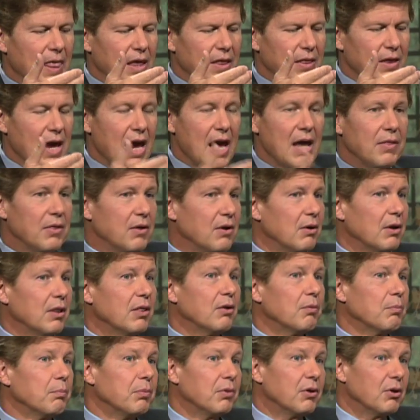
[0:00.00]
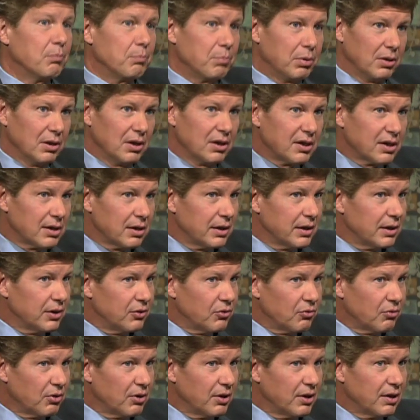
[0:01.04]
And they're politically
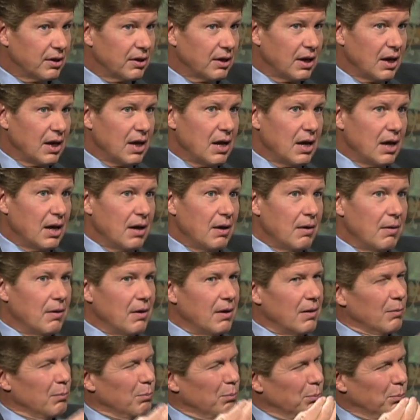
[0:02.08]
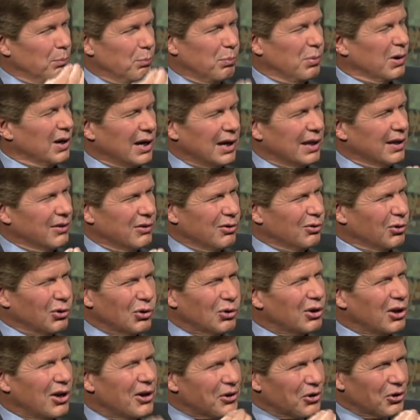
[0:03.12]
adroit, but they're
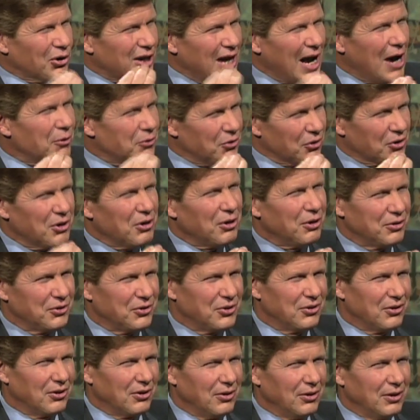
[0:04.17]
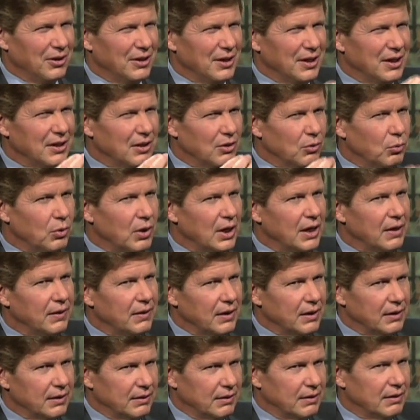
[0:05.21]
no longer countercultural in the way
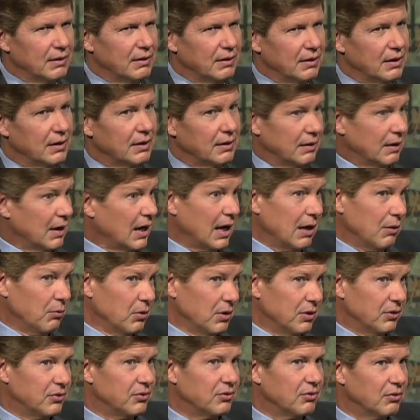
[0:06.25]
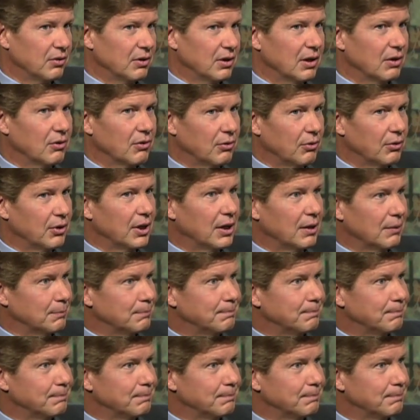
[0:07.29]
that I was certainly growing up.